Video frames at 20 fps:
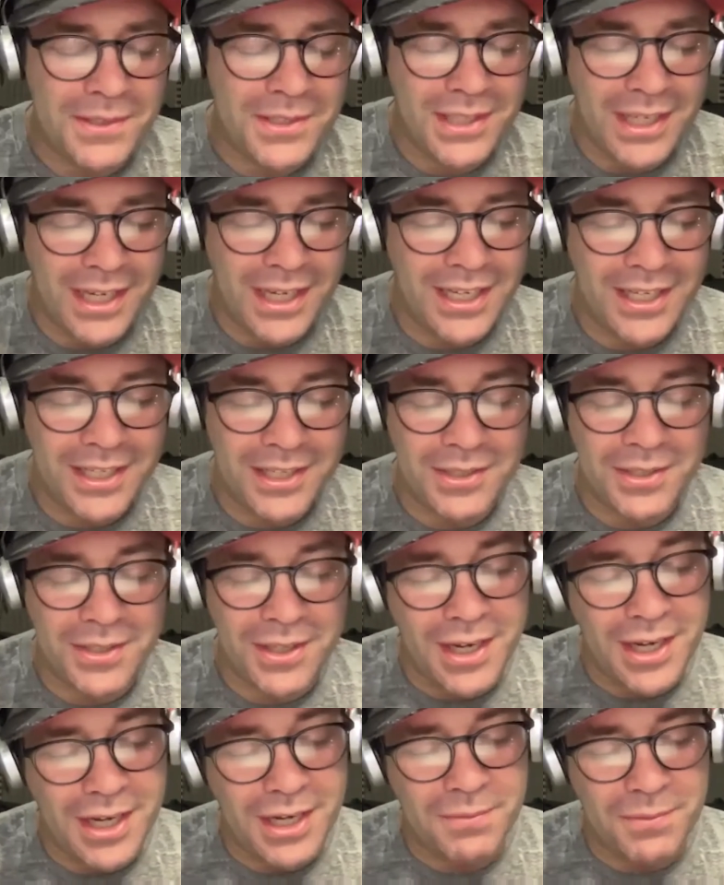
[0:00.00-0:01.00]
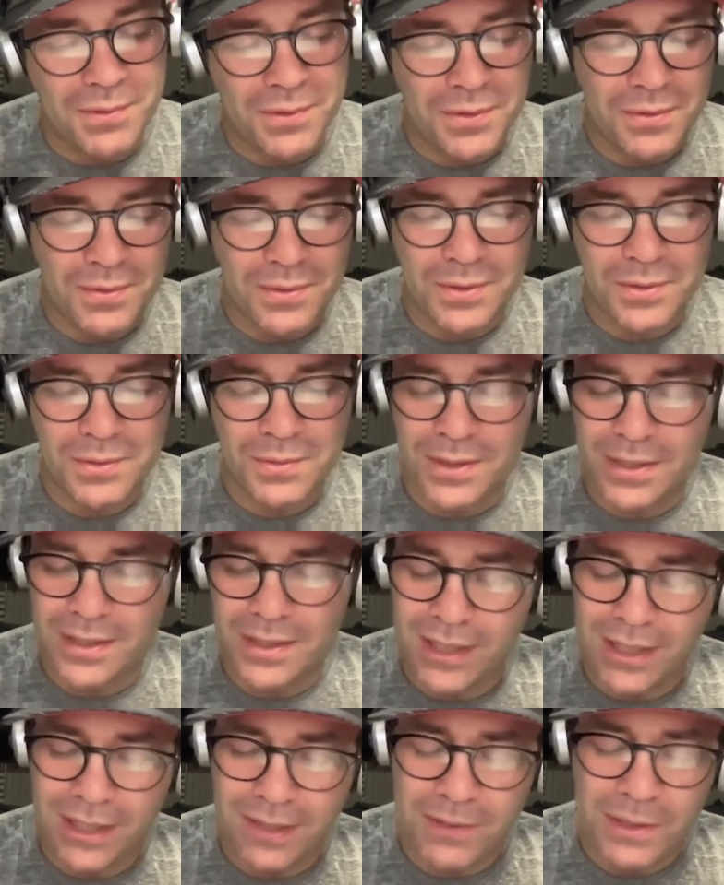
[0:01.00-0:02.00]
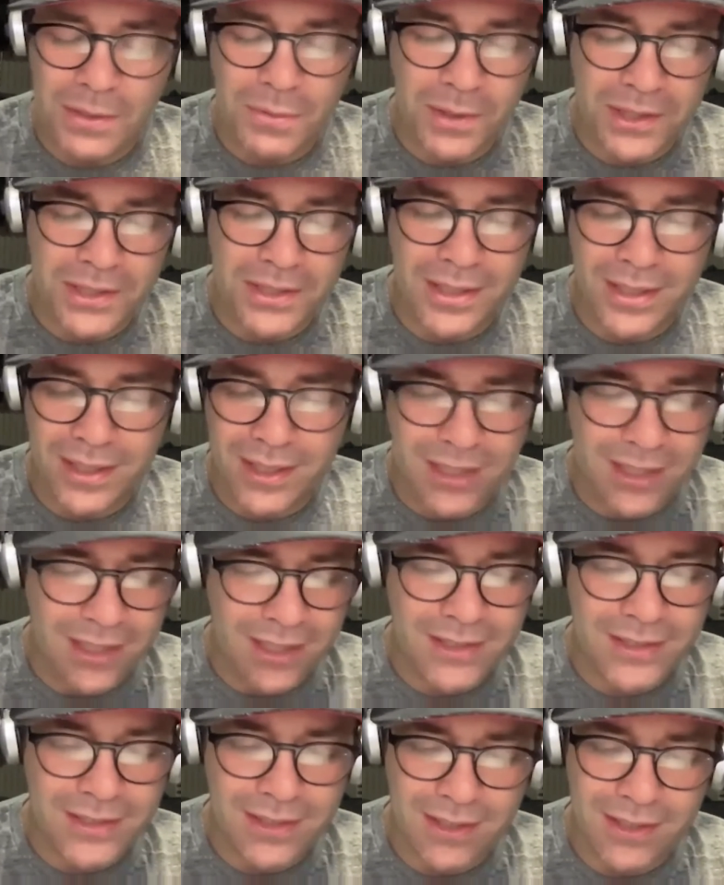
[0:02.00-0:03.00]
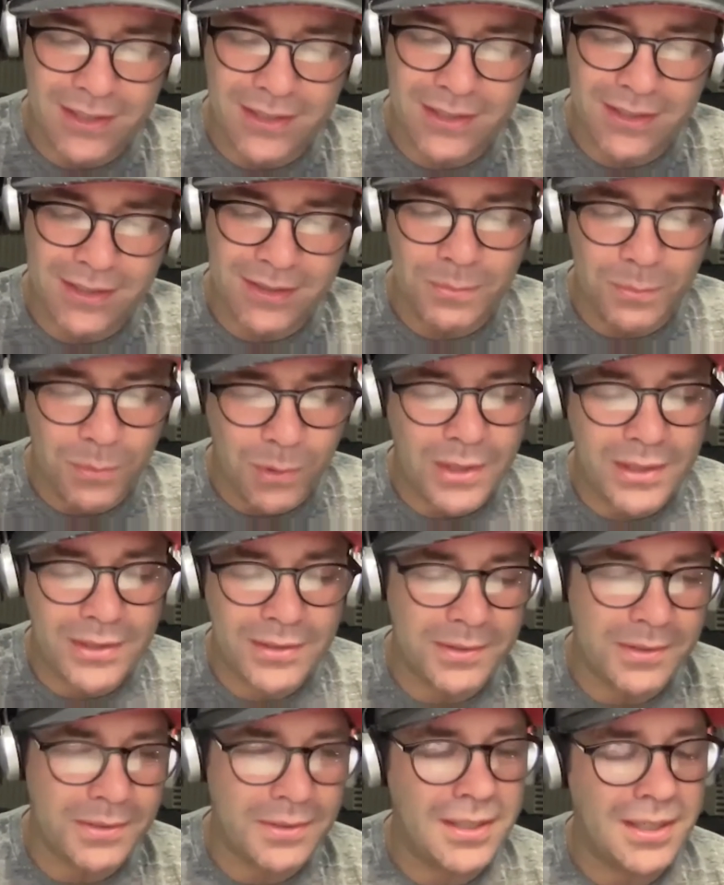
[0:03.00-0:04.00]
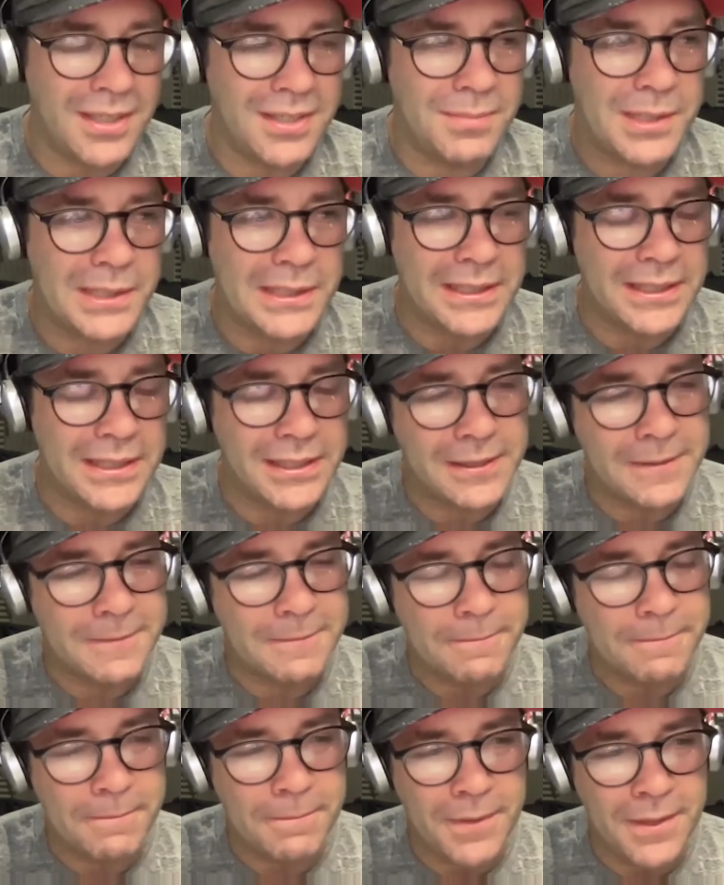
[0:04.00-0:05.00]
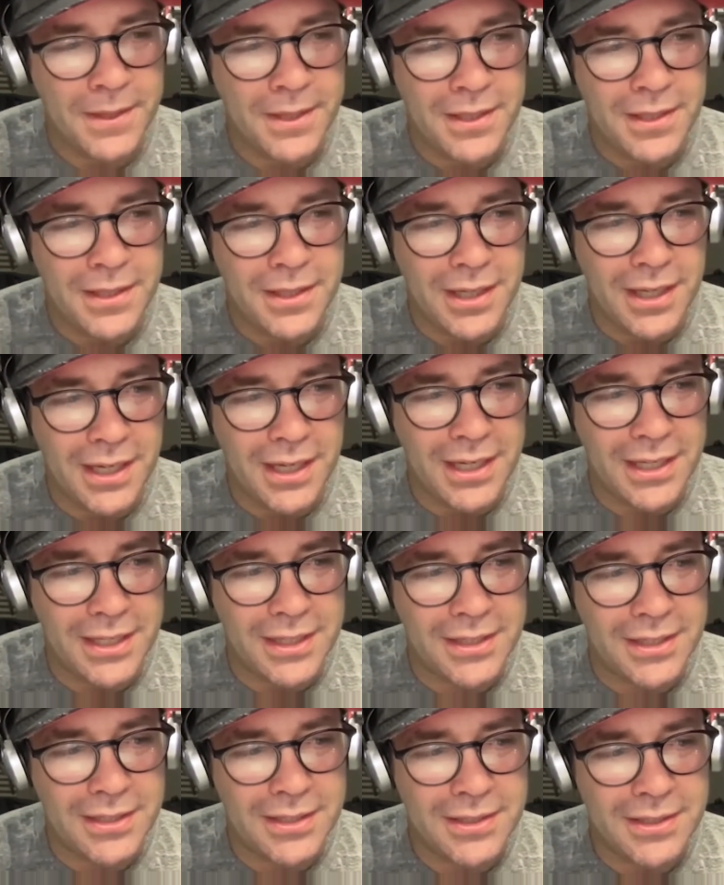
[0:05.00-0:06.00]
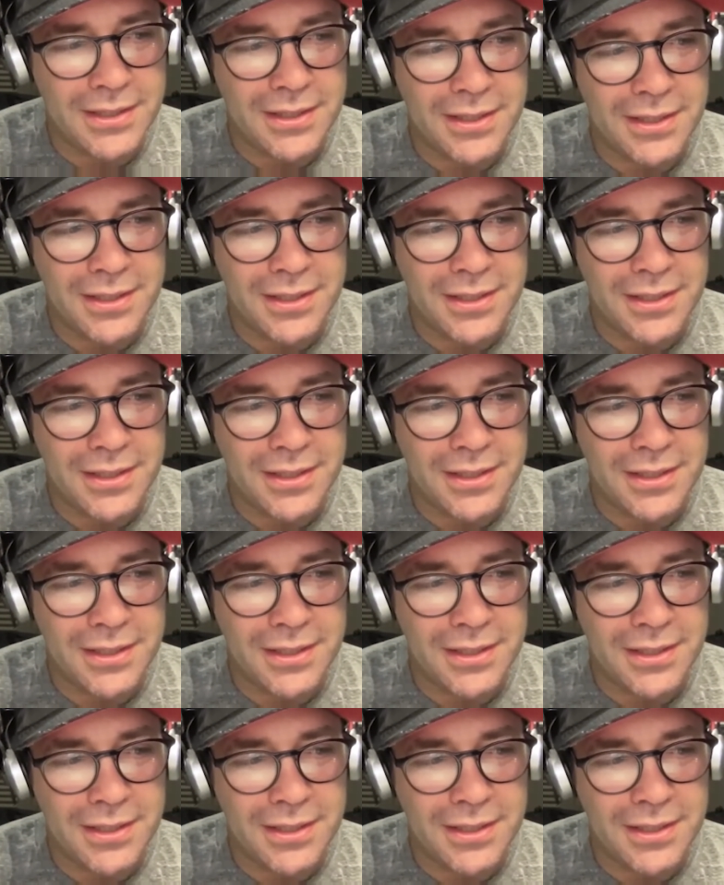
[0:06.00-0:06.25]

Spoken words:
a saying that I run through. I have a question that I ask is, what is a good diabetic? And